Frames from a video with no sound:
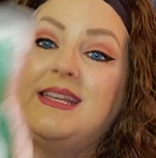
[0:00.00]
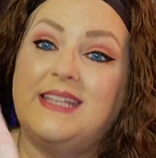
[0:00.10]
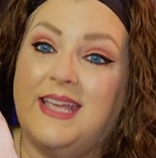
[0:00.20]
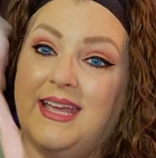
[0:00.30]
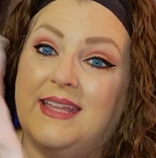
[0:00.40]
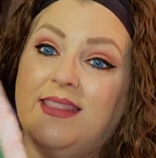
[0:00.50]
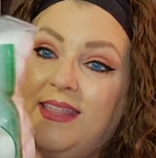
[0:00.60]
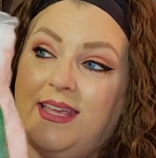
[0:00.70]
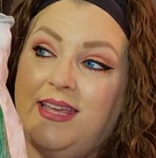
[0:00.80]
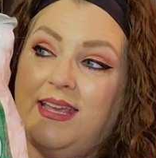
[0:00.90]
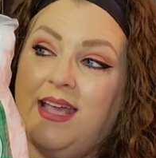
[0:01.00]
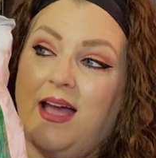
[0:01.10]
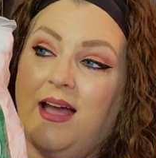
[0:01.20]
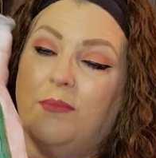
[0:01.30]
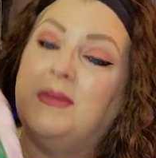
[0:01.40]
to get the
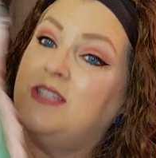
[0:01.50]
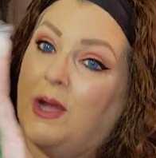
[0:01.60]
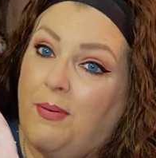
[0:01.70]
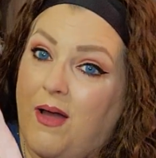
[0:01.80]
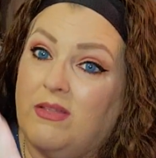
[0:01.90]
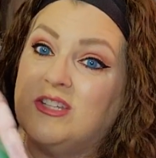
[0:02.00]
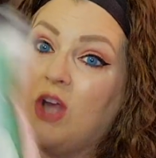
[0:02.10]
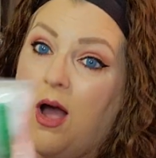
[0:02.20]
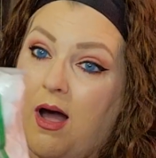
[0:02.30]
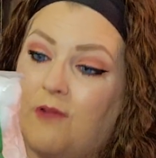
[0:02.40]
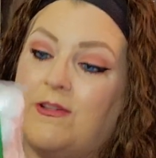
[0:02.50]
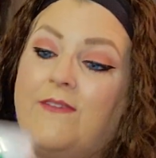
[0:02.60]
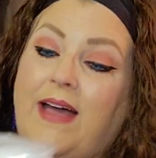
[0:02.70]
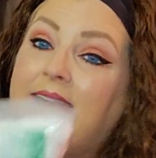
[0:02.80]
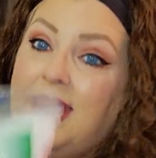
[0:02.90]
um, gel polish off
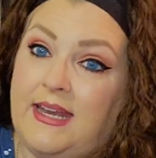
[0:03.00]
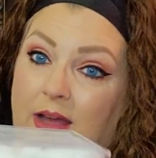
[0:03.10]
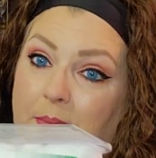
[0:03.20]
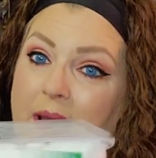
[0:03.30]
if I need them.